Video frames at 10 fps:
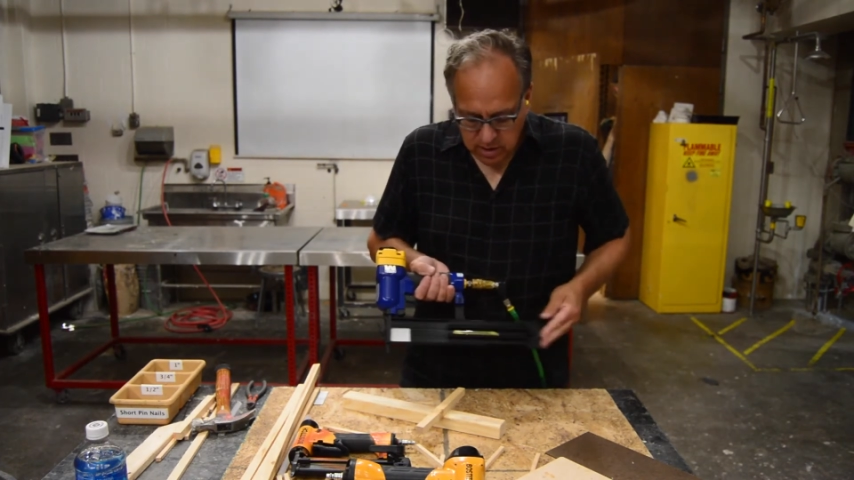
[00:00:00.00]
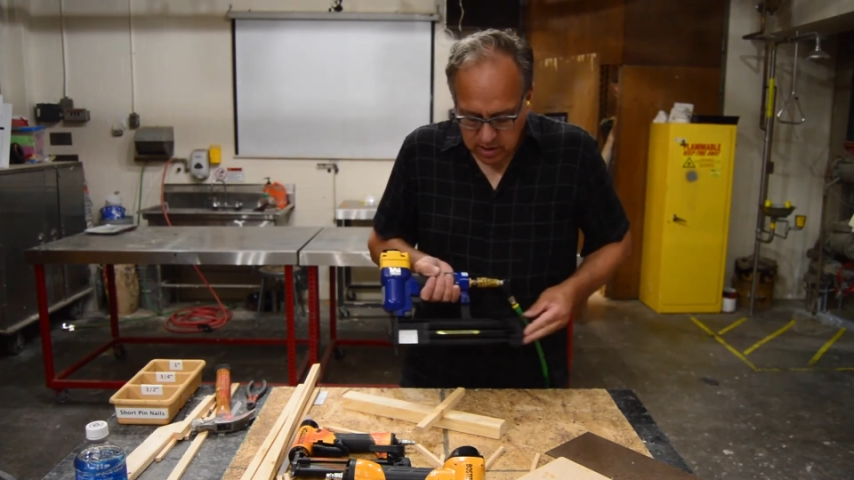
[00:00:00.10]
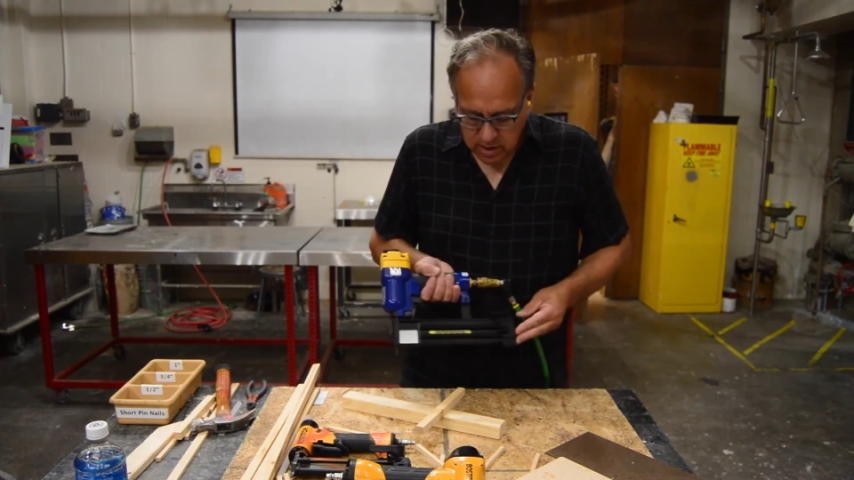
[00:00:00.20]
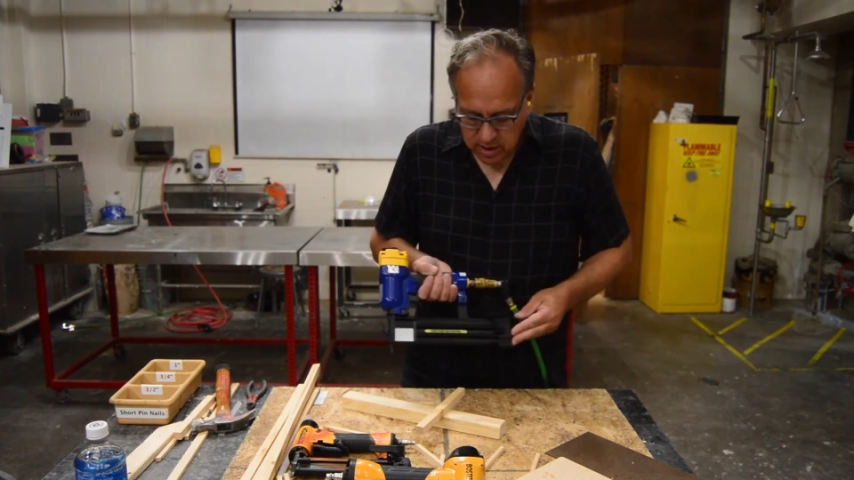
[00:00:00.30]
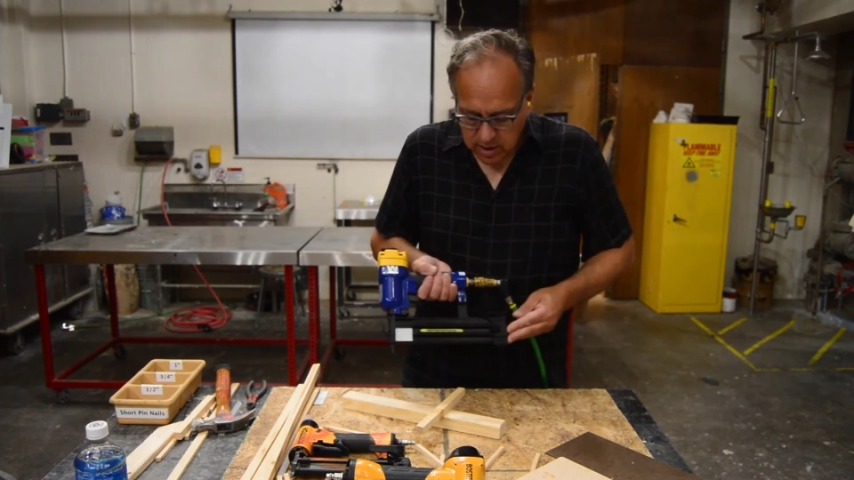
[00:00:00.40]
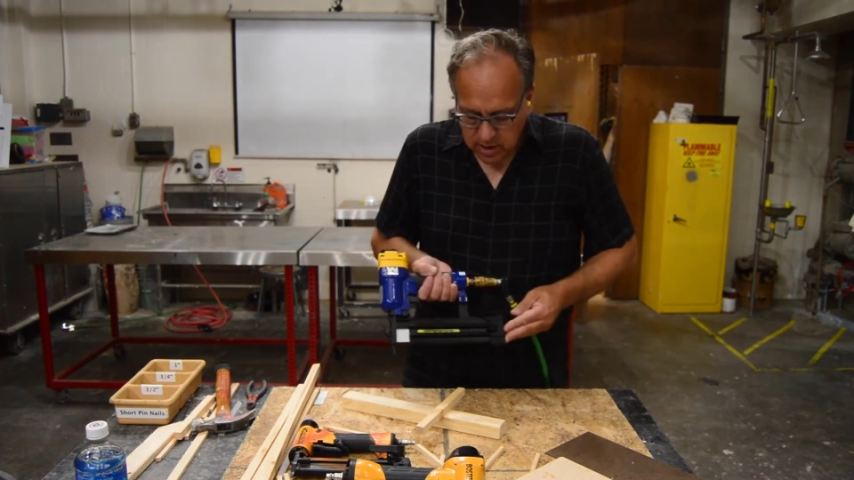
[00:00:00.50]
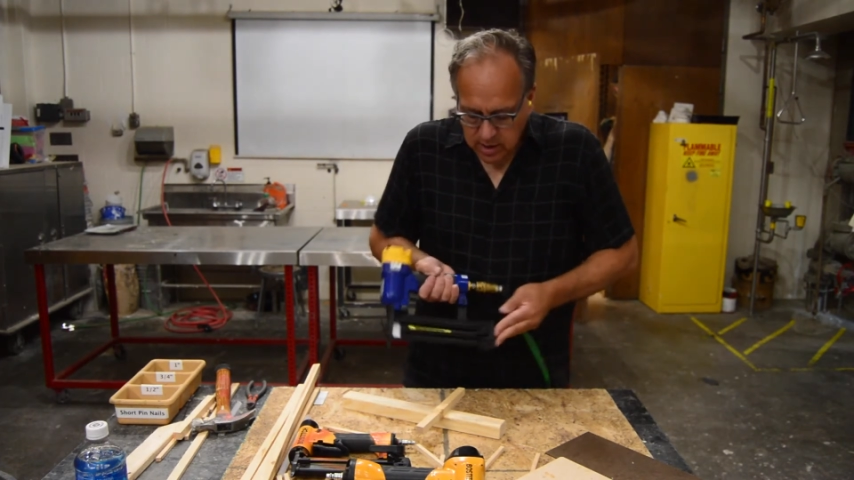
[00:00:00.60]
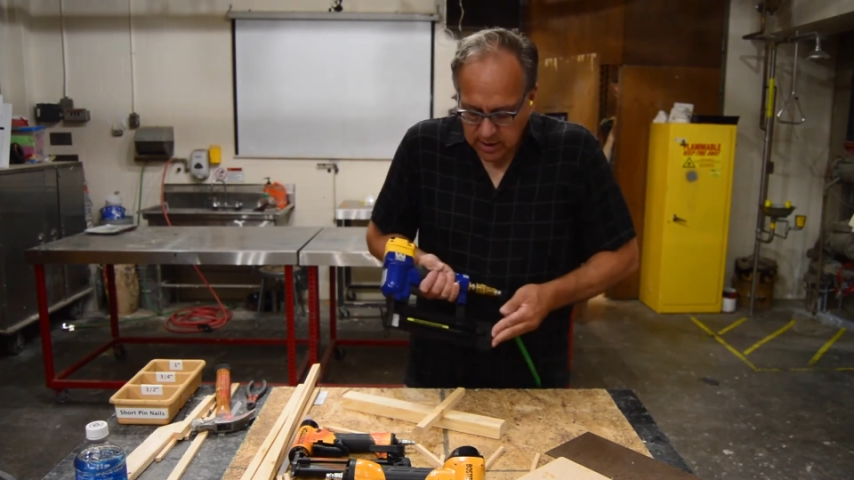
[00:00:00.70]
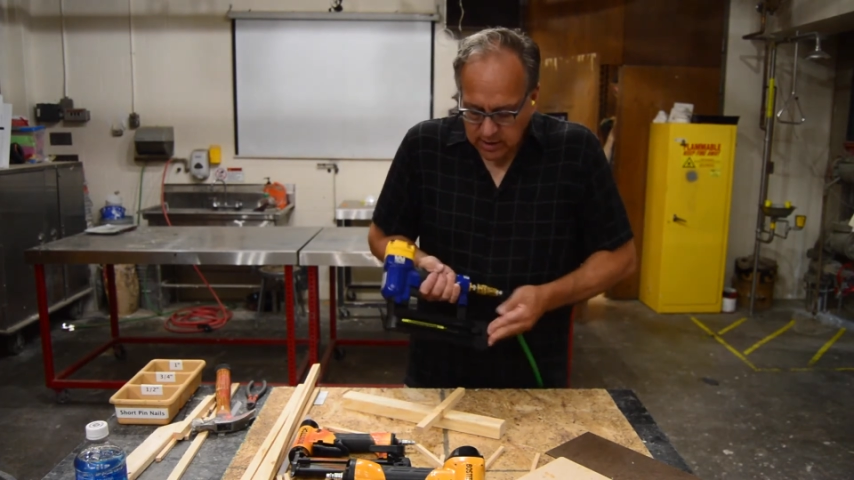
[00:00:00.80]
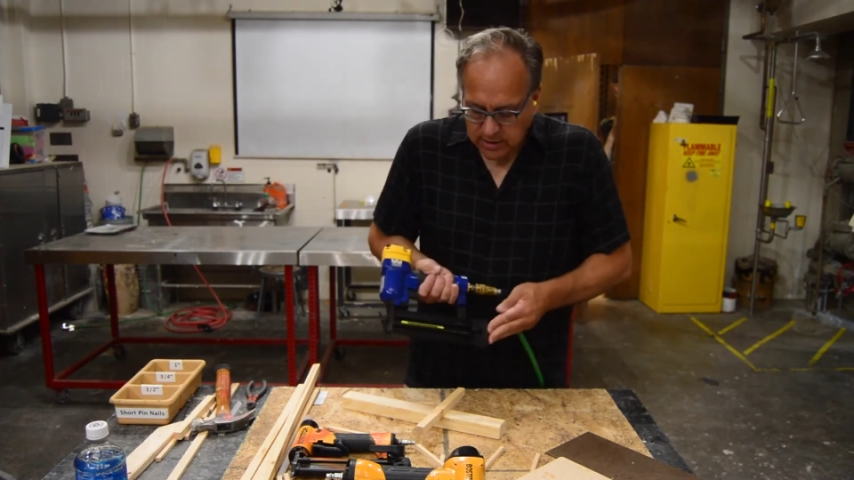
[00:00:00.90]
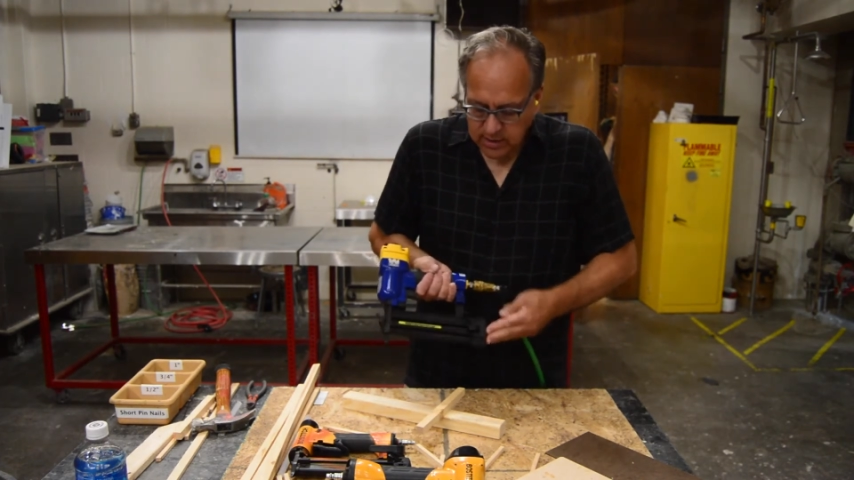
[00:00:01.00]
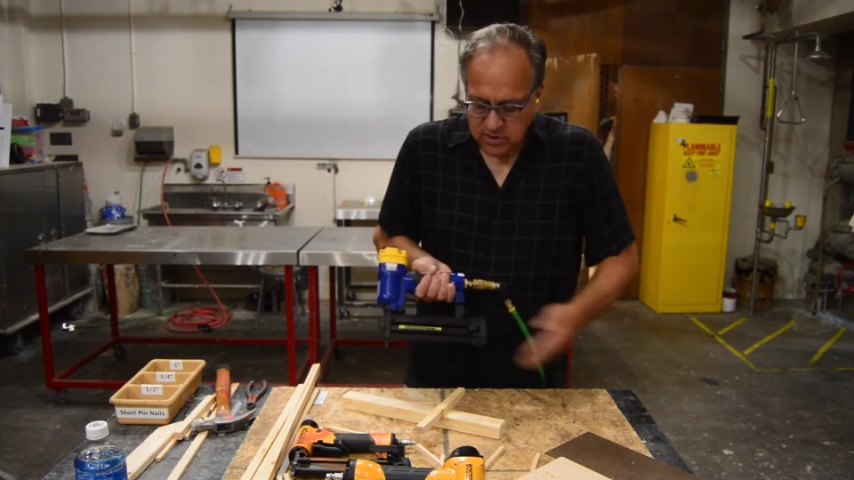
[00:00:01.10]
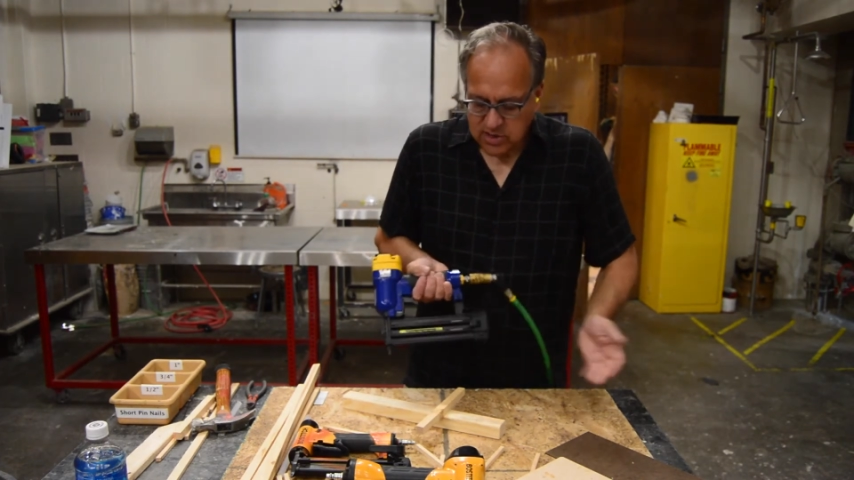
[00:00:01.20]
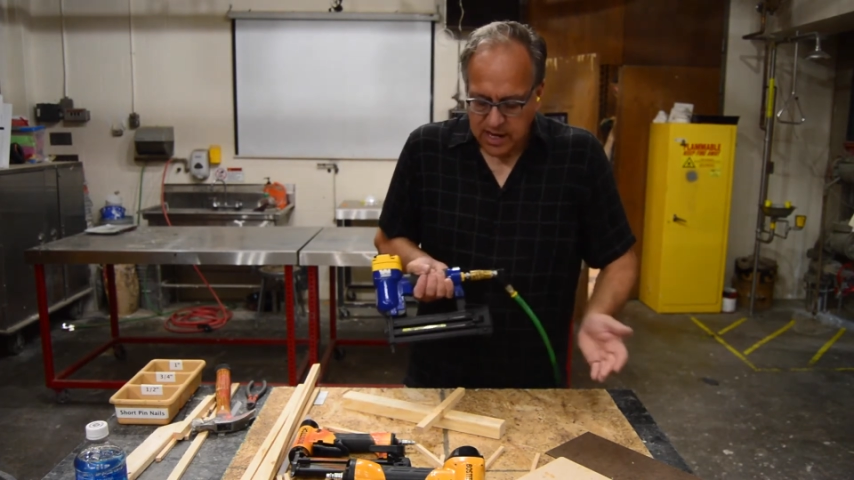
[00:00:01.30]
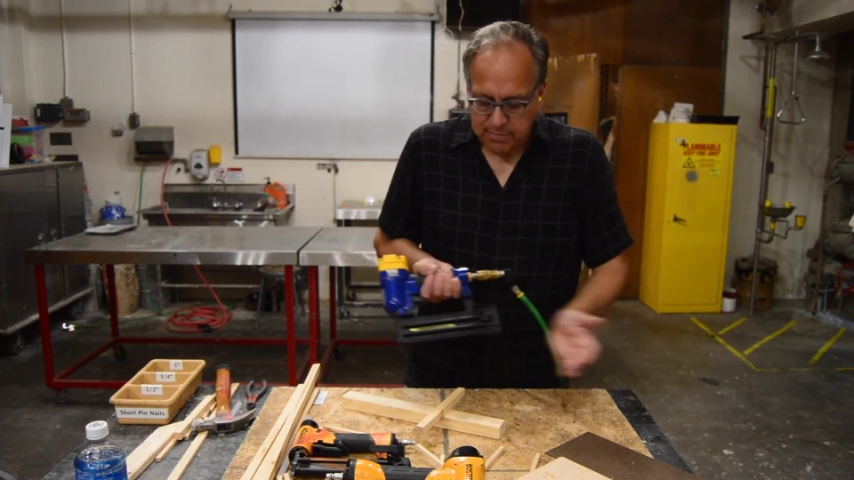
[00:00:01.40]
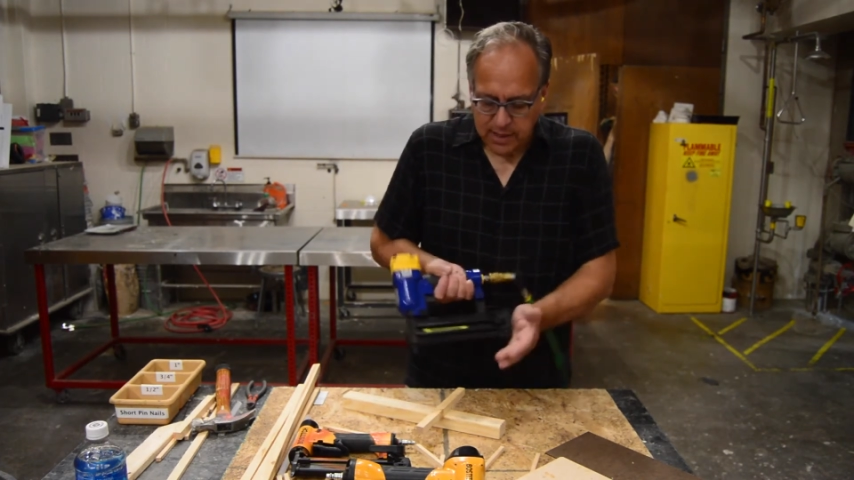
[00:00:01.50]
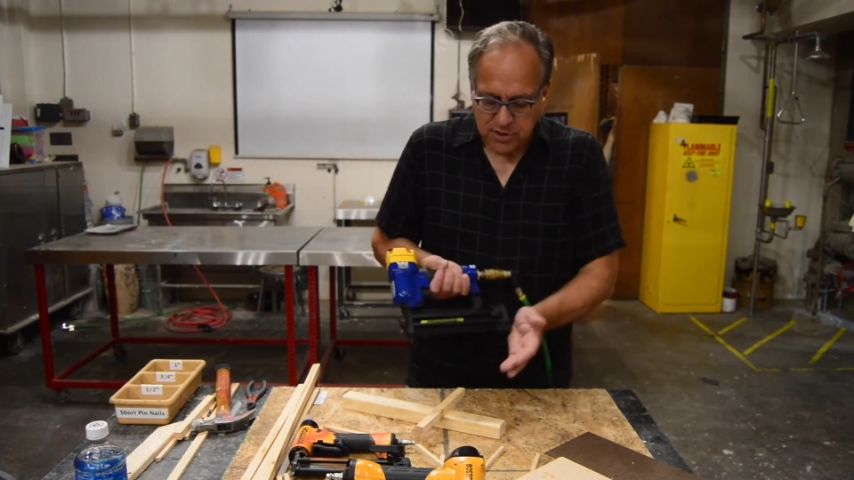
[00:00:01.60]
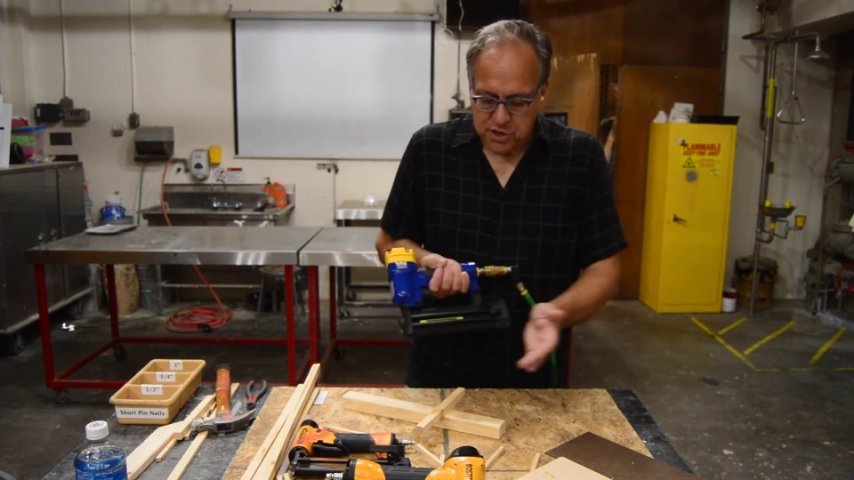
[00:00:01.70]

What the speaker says: snap that